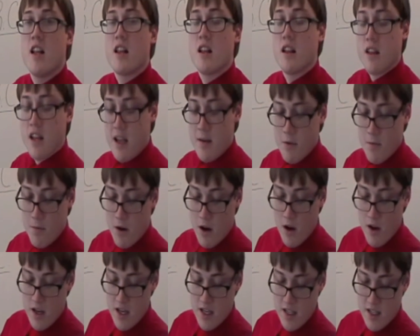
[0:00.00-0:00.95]
the Labour
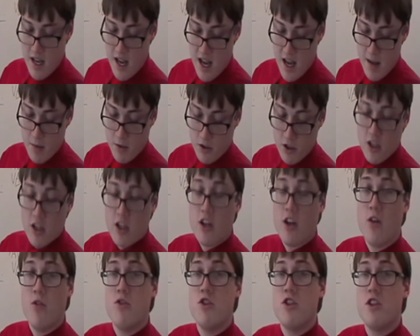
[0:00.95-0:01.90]
Party is able to
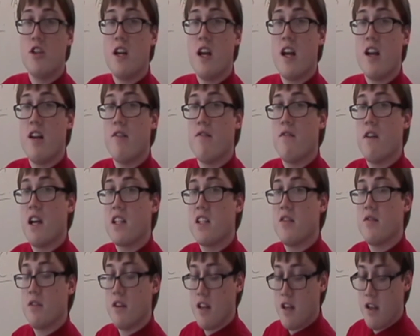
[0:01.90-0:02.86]
negotiate
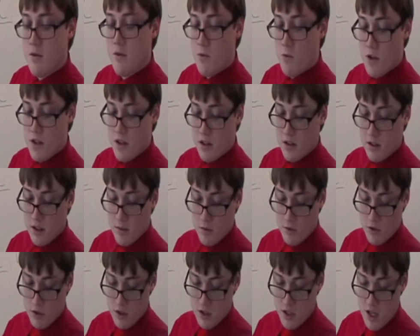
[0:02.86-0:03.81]
effectively with the
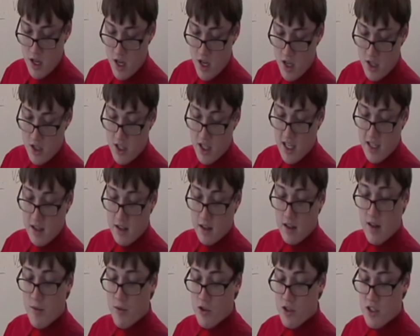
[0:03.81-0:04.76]
Liberals to get the
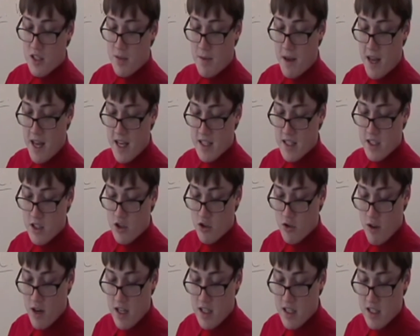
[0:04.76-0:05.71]
Liberals to pass the
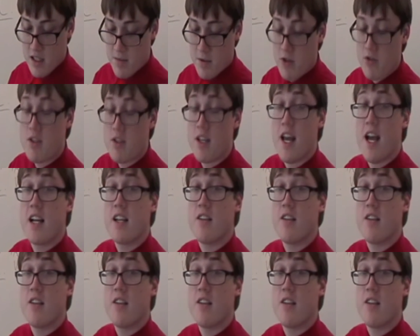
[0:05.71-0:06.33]
Trade Disputes Act of